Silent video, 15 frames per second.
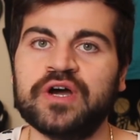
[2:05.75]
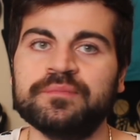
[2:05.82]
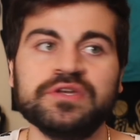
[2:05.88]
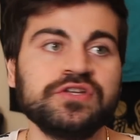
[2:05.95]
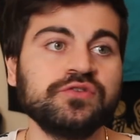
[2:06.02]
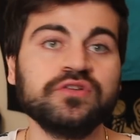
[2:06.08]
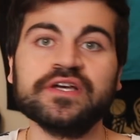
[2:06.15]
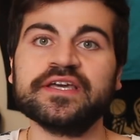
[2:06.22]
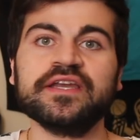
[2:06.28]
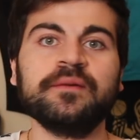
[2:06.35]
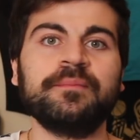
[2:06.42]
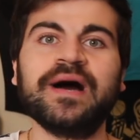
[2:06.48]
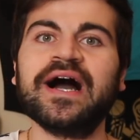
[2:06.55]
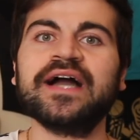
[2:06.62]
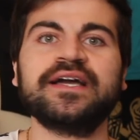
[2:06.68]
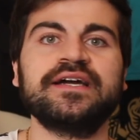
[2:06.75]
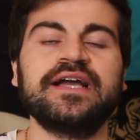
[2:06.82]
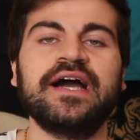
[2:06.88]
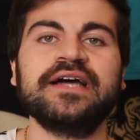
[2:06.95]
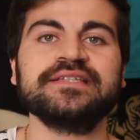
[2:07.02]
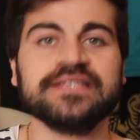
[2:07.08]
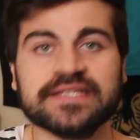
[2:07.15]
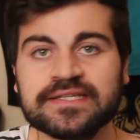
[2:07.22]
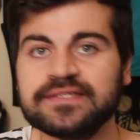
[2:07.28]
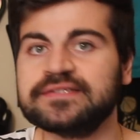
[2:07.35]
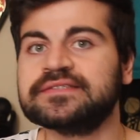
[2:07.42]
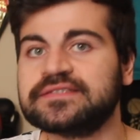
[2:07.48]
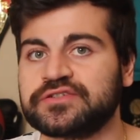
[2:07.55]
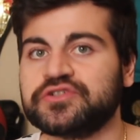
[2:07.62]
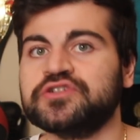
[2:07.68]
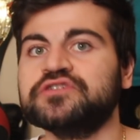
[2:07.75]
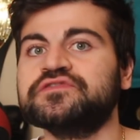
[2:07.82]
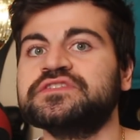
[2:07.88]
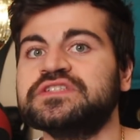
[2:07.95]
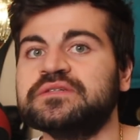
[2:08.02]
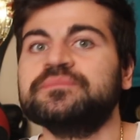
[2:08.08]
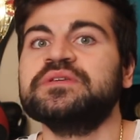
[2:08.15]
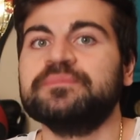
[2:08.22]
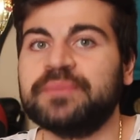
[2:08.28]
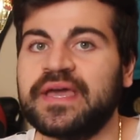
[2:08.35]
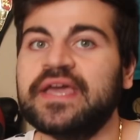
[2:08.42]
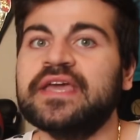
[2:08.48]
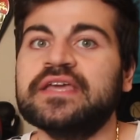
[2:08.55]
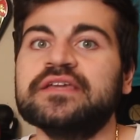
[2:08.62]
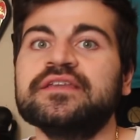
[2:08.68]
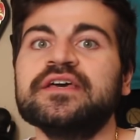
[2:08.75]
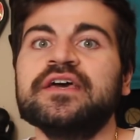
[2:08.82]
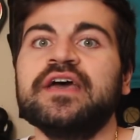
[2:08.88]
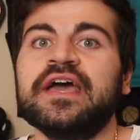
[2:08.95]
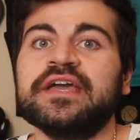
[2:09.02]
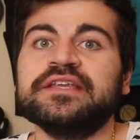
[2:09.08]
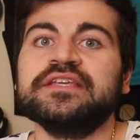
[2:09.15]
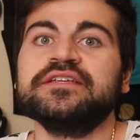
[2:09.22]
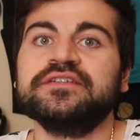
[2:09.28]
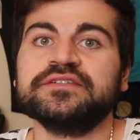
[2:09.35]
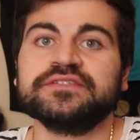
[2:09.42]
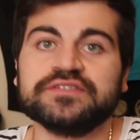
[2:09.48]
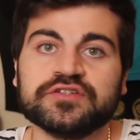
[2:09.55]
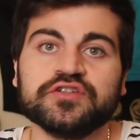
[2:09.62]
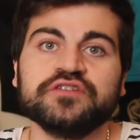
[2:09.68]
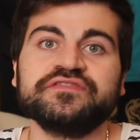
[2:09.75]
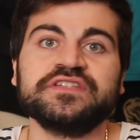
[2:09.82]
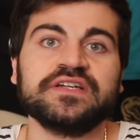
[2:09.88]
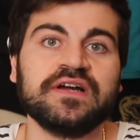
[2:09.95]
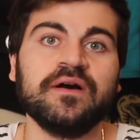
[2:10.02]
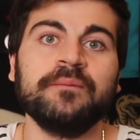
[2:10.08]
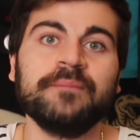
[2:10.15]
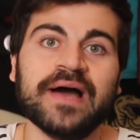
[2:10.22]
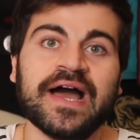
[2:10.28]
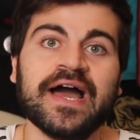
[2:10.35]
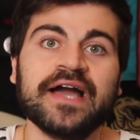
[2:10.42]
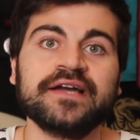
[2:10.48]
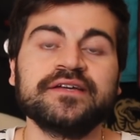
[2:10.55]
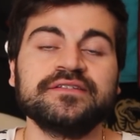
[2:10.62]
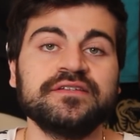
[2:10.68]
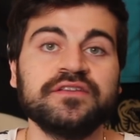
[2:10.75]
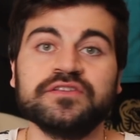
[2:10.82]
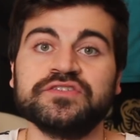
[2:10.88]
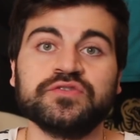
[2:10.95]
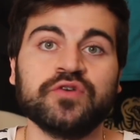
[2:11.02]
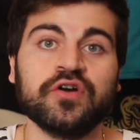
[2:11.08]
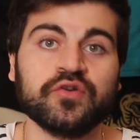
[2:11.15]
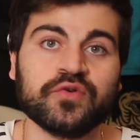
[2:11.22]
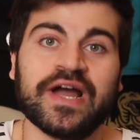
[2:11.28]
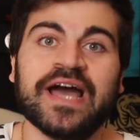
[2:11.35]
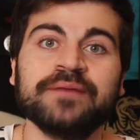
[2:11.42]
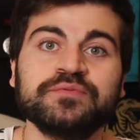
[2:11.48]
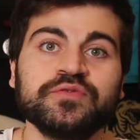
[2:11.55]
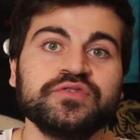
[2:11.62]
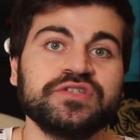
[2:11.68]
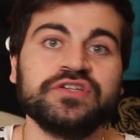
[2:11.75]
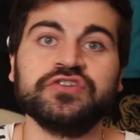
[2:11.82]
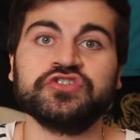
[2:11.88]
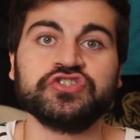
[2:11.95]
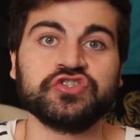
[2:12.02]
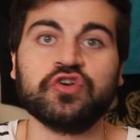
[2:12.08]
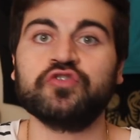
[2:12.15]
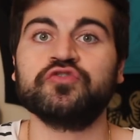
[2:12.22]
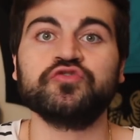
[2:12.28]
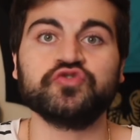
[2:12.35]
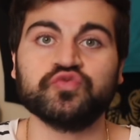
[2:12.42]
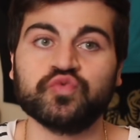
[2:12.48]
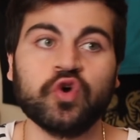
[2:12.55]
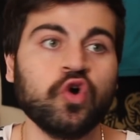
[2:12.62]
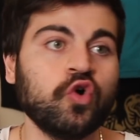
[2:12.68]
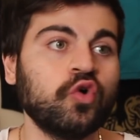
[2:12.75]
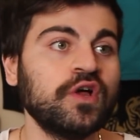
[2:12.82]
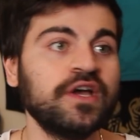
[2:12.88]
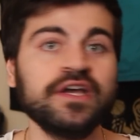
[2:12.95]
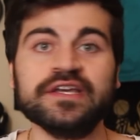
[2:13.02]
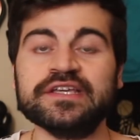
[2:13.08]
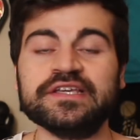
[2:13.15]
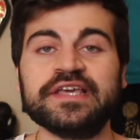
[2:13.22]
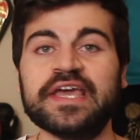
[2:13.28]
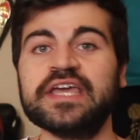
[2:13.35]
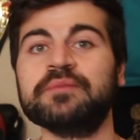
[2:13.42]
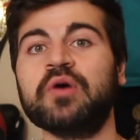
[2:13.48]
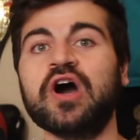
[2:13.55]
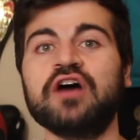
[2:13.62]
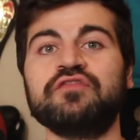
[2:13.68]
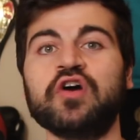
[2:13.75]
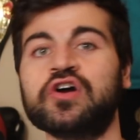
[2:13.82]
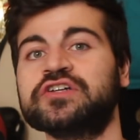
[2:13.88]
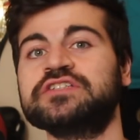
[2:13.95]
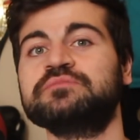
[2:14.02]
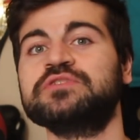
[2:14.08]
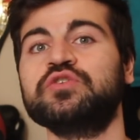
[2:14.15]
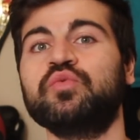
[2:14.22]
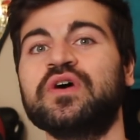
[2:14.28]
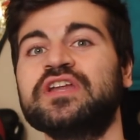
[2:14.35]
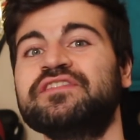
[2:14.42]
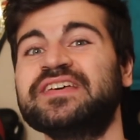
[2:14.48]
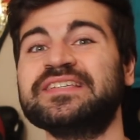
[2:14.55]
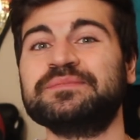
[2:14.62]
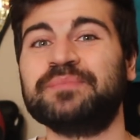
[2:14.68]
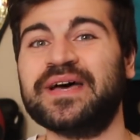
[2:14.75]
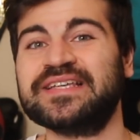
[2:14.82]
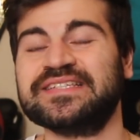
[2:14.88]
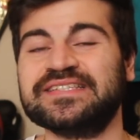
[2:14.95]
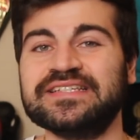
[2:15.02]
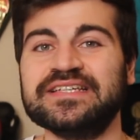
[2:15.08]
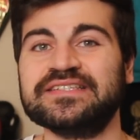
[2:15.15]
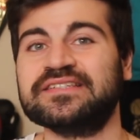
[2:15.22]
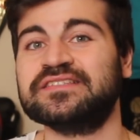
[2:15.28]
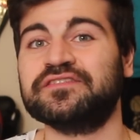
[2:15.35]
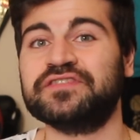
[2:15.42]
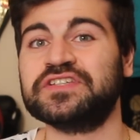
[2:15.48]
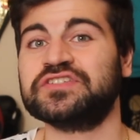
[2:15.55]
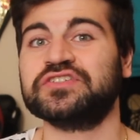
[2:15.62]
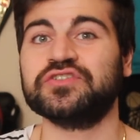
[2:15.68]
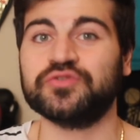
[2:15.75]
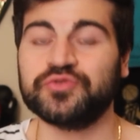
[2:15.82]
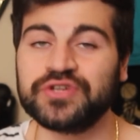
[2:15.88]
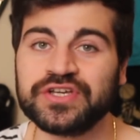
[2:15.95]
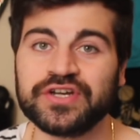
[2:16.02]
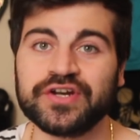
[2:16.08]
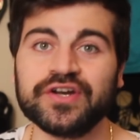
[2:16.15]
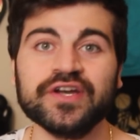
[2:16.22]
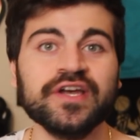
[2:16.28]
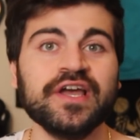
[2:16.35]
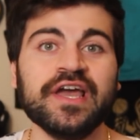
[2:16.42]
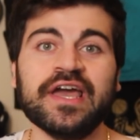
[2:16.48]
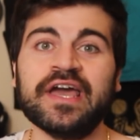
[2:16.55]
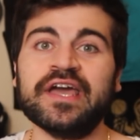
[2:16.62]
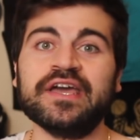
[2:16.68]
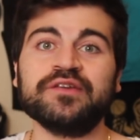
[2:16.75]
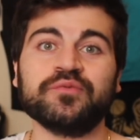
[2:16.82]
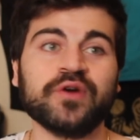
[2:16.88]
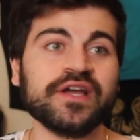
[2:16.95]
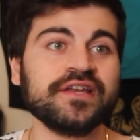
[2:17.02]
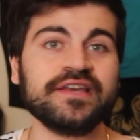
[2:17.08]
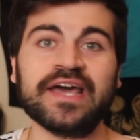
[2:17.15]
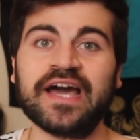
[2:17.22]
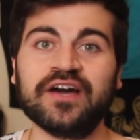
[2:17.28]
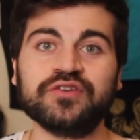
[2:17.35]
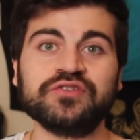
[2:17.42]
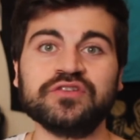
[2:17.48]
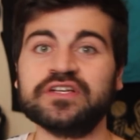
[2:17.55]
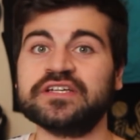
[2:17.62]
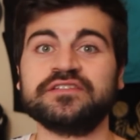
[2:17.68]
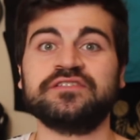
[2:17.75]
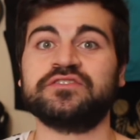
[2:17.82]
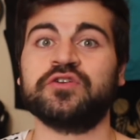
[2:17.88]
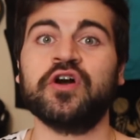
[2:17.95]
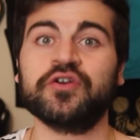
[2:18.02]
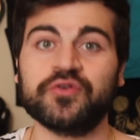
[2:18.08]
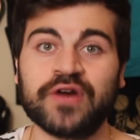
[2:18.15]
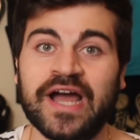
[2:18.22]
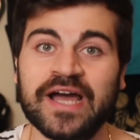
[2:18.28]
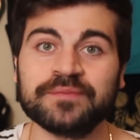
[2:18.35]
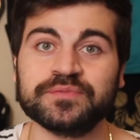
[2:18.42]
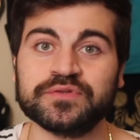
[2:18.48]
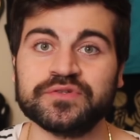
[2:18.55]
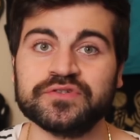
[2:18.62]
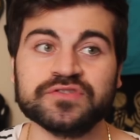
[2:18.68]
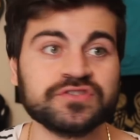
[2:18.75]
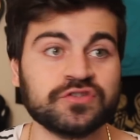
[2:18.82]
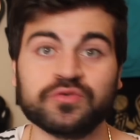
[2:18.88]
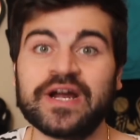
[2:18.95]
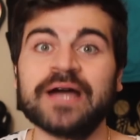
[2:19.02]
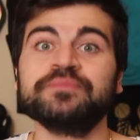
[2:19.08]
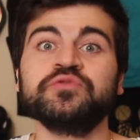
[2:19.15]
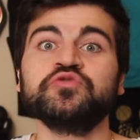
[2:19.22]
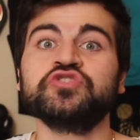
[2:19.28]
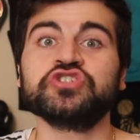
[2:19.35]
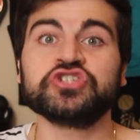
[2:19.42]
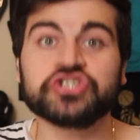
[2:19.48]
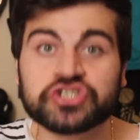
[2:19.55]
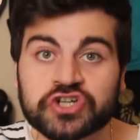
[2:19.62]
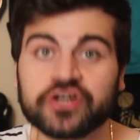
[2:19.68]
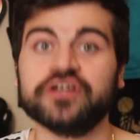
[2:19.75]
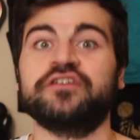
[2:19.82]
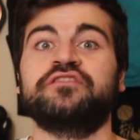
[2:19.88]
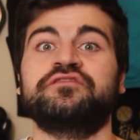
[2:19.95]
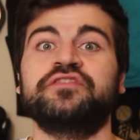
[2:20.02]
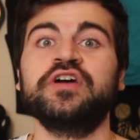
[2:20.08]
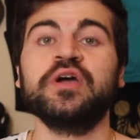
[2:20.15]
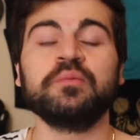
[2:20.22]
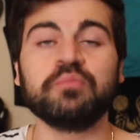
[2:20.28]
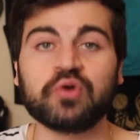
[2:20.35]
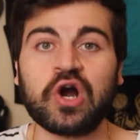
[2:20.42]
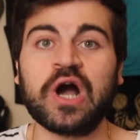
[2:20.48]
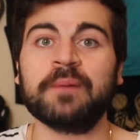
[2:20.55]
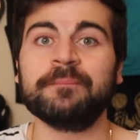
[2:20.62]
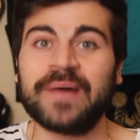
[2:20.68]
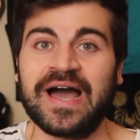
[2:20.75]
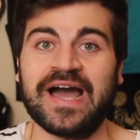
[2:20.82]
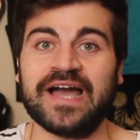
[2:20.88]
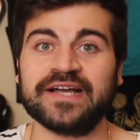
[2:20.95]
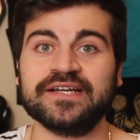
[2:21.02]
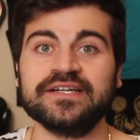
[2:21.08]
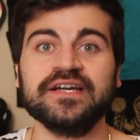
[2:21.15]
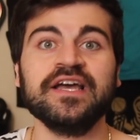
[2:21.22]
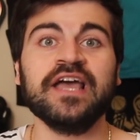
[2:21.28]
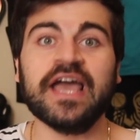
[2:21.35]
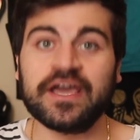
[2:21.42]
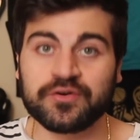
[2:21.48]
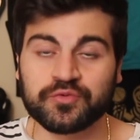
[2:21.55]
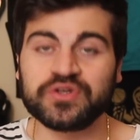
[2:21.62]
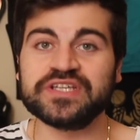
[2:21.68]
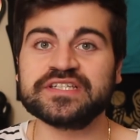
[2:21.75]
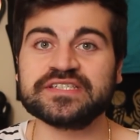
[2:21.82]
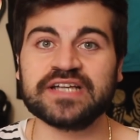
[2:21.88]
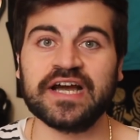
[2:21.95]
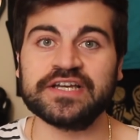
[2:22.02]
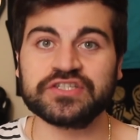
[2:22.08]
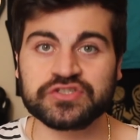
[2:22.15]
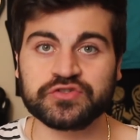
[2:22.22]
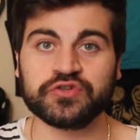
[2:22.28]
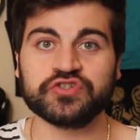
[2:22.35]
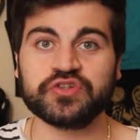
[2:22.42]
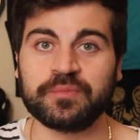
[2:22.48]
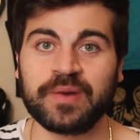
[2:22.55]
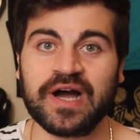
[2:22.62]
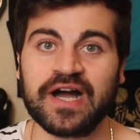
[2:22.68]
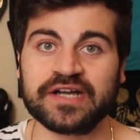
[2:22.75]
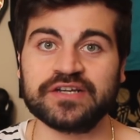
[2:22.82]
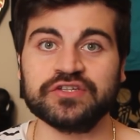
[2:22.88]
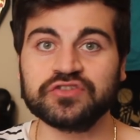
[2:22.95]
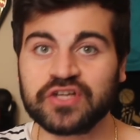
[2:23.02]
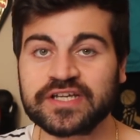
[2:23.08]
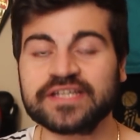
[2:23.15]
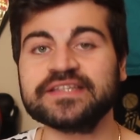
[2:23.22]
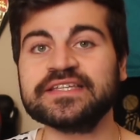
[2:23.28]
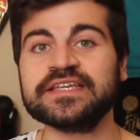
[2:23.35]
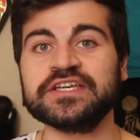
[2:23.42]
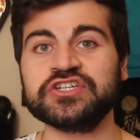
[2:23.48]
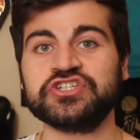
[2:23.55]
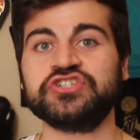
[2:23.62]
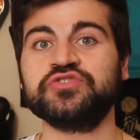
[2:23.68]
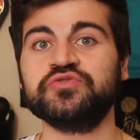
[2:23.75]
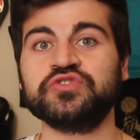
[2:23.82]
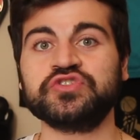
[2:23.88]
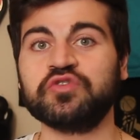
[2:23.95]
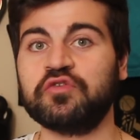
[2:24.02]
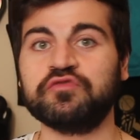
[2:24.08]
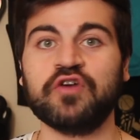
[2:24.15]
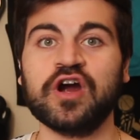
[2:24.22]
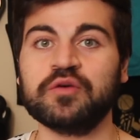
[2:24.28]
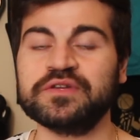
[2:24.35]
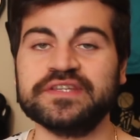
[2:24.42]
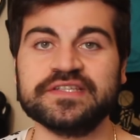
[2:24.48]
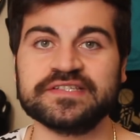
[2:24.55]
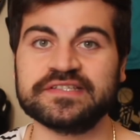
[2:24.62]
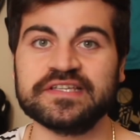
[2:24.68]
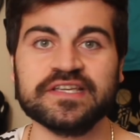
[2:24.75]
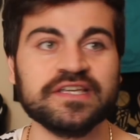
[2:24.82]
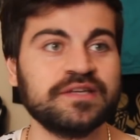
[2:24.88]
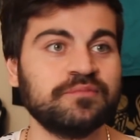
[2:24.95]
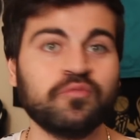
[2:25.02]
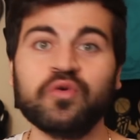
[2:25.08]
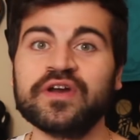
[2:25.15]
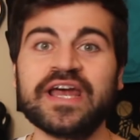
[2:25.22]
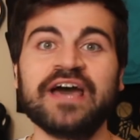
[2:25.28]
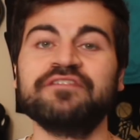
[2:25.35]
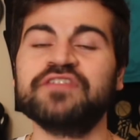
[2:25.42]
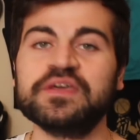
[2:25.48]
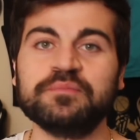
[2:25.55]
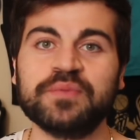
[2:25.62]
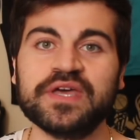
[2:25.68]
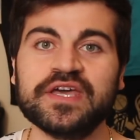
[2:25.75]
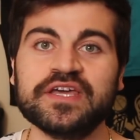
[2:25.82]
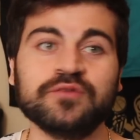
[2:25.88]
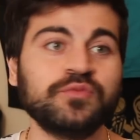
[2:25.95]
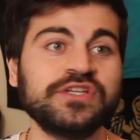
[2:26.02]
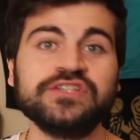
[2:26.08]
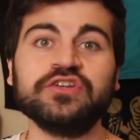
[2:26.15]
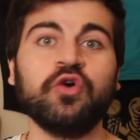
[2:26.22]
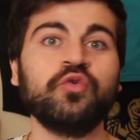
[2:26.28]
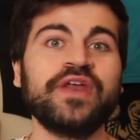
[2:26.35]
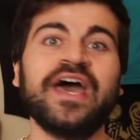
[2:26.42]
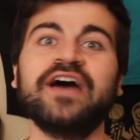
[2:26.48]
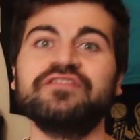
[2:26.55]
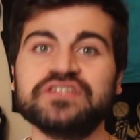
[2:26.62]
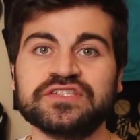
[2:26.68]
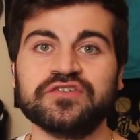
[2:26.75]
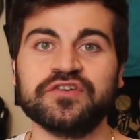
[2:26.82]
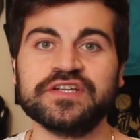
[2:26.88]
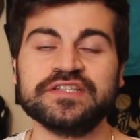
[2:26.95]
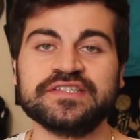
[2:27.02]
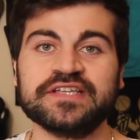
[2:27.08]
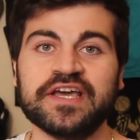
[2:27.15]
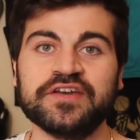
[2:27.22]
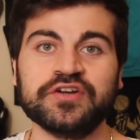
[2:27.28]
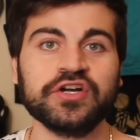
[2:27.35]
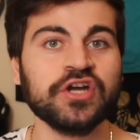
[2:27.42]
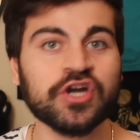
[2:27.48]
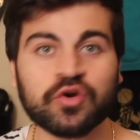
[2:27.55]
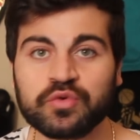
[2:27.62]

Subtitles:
I mean, you look at Ibaka, guys, he deserved to be paid, and he deserved to come back to the Toronto Raptors in a starter's role. He came off arguably one of his best seasons of his career, and right now, you look at the Toronto Raptors, the Raptors should have brought back and re-signed Serge Ibaka. You look at the issues so far with this team. What have they been? We don't have a starting center.